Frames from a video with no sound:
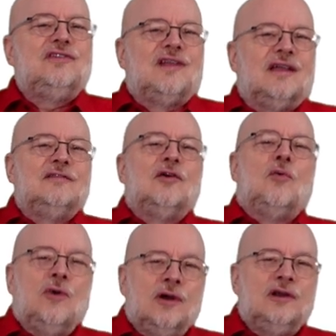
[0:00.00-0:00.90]
data
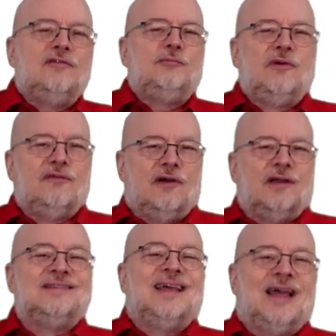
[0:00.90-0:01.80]
WordLift
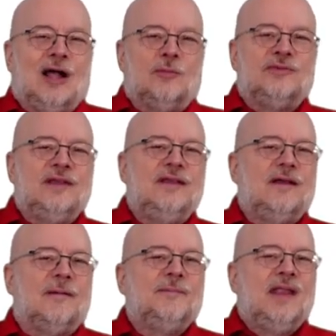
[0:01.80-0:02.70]
provides helps
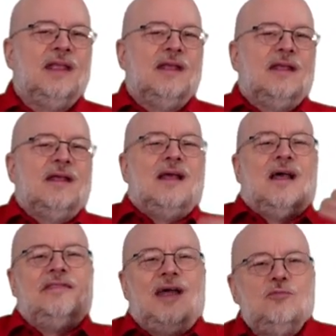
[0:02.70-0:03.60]
here.
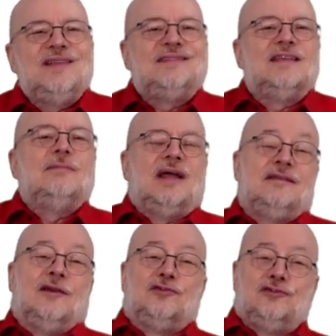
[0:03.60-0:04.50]
And then we see
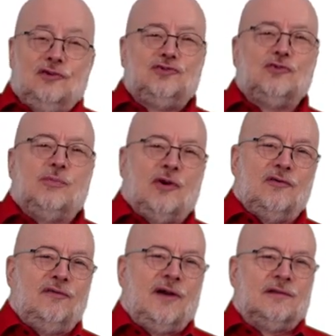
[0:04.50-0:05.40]
Matteo's social
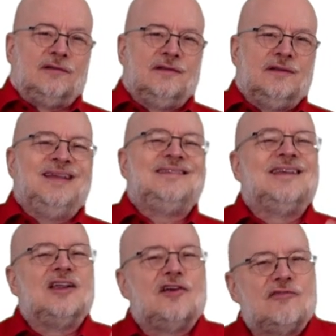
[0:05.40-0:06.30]
profiles. It's
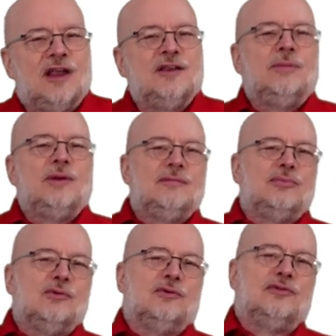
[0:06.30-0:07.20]
incredibly
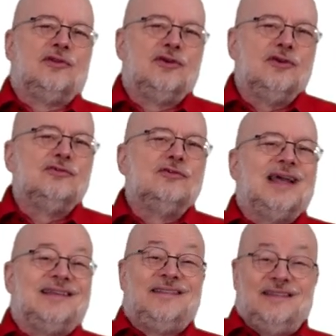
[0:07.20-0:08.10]
important that Google
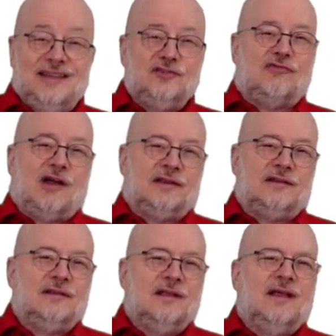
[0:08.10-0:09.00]
gets these right,
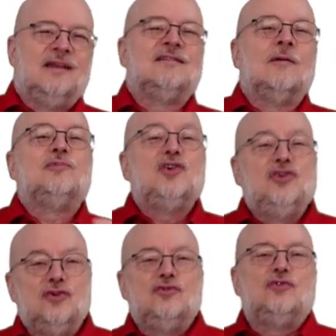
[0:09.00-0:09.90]
and it's up to
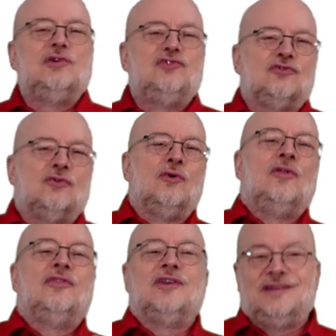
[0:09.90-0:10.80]
you to ensure
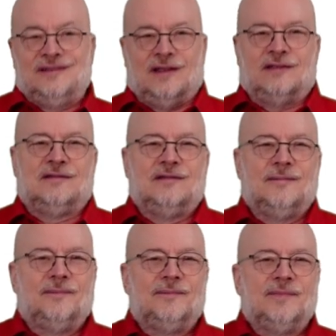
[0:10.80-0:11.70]
that it does.
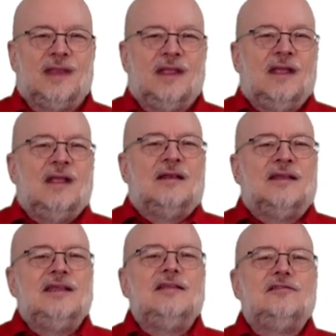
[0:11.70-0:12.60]

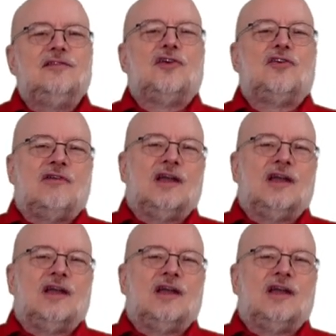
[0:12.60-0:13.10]
Linking to the correct